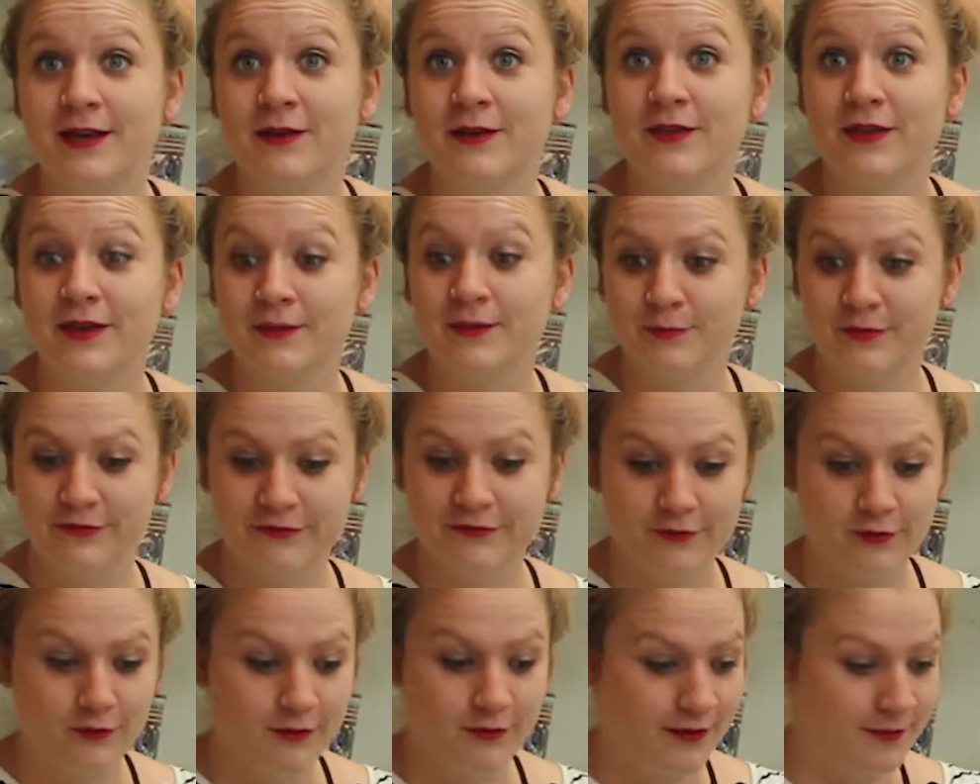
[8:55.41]
out there
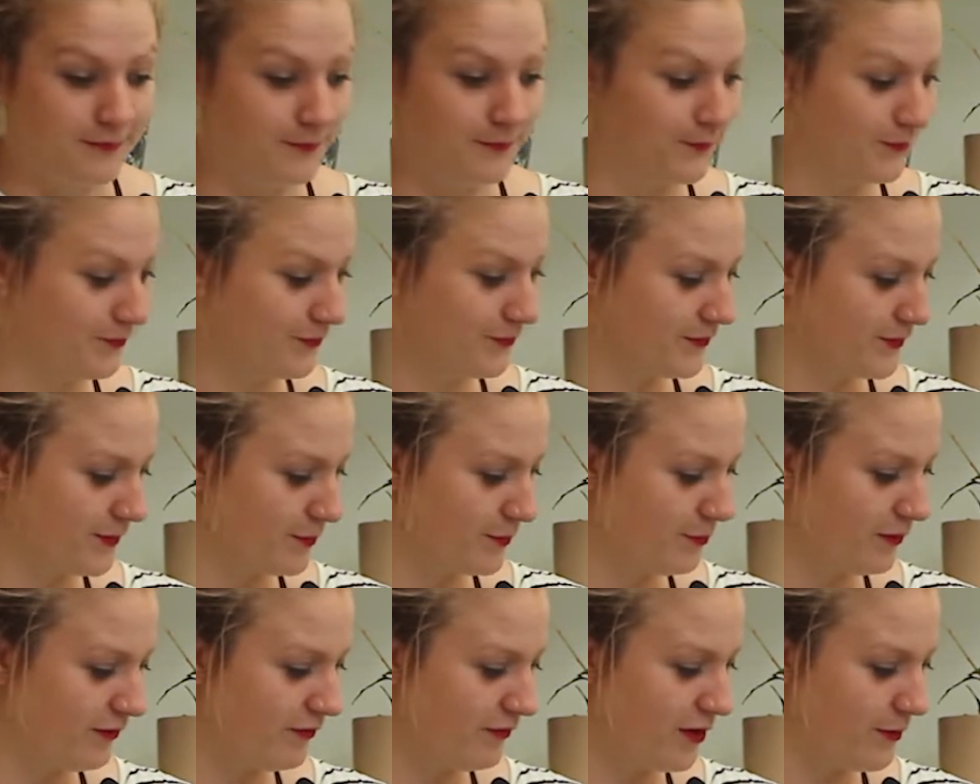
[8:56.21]
before I
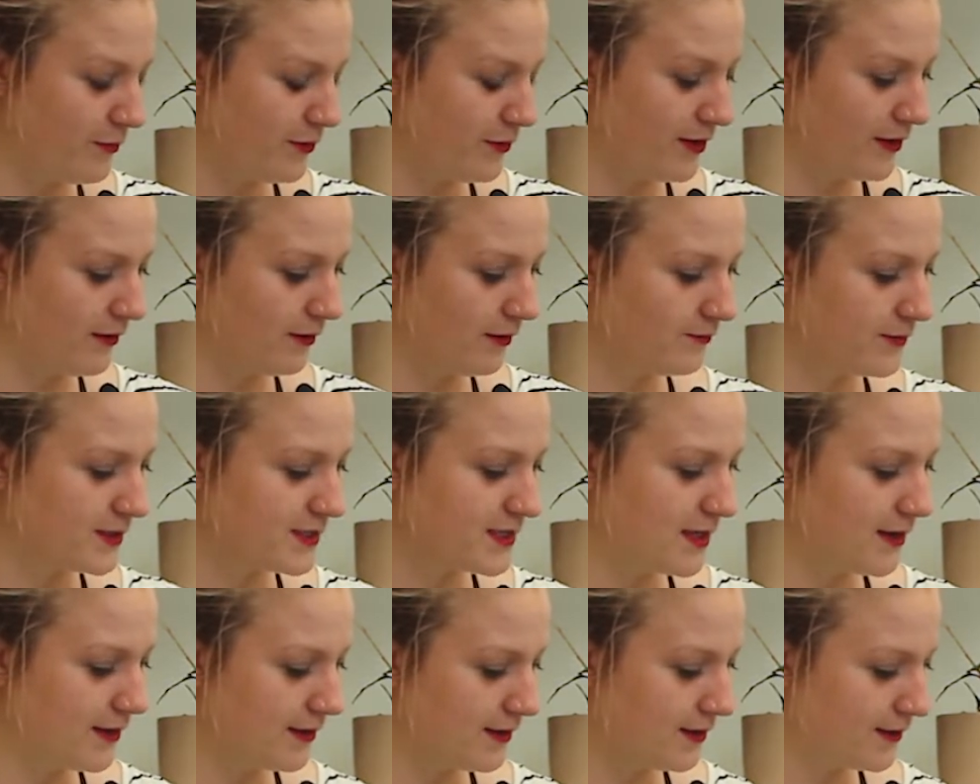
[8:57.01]
put it in
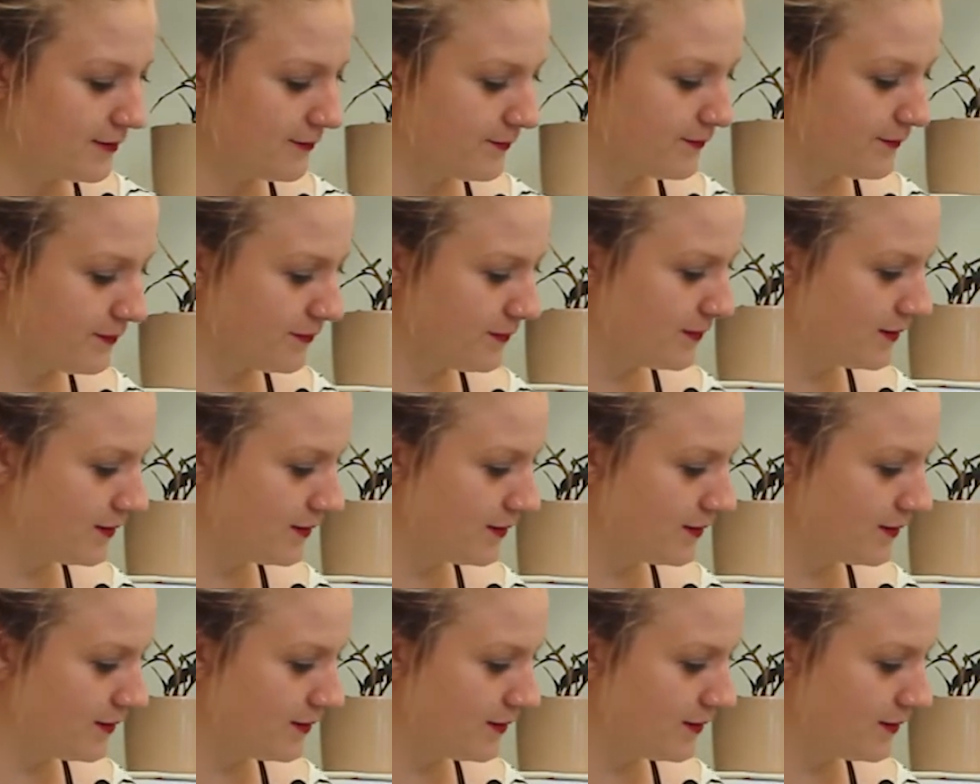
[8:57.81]
recycling.